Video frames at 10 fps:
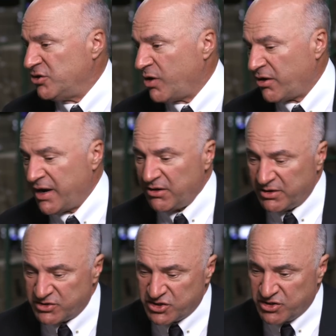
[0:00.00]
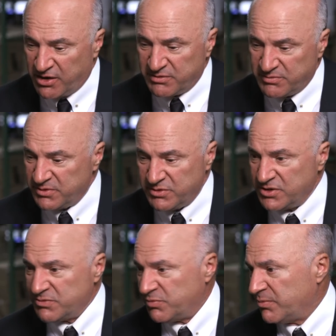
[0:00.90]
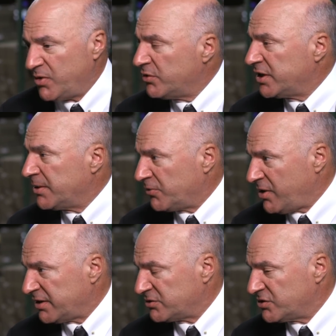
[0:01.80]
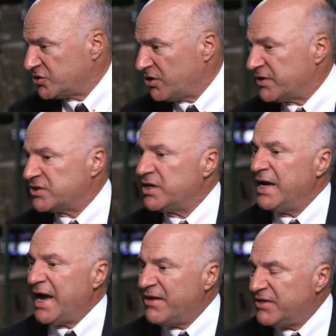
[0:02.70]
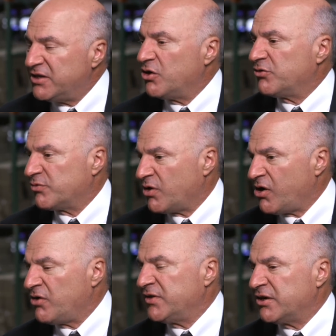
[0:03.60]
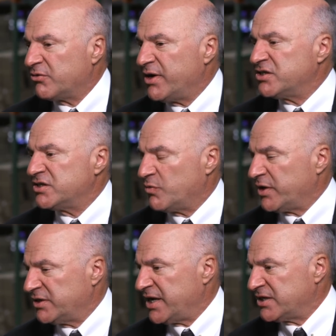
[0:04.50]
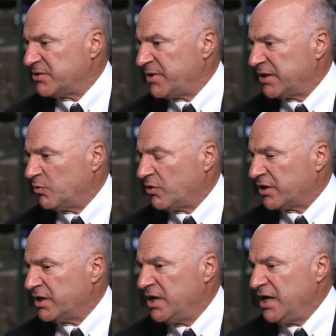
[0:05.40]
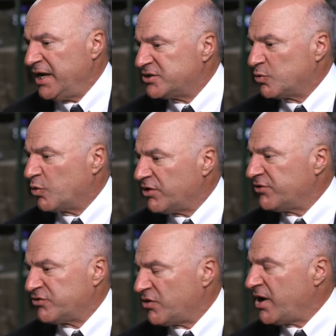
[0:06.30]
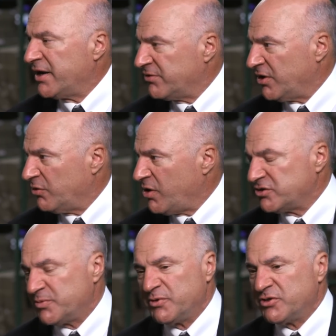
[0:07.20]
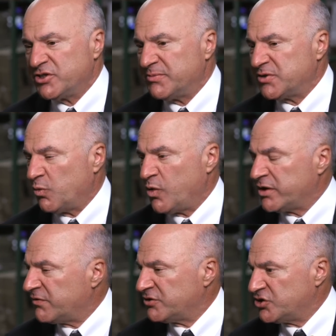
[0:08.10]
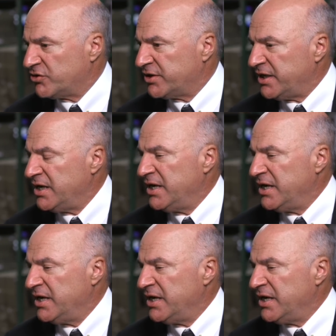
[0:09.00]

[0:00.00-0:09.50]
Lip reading: URL and start just promoting a product or service, and then go through all the iterations of what it takes to make it work. It's worth trying, though. Entrepreneurship's a wonderful journey,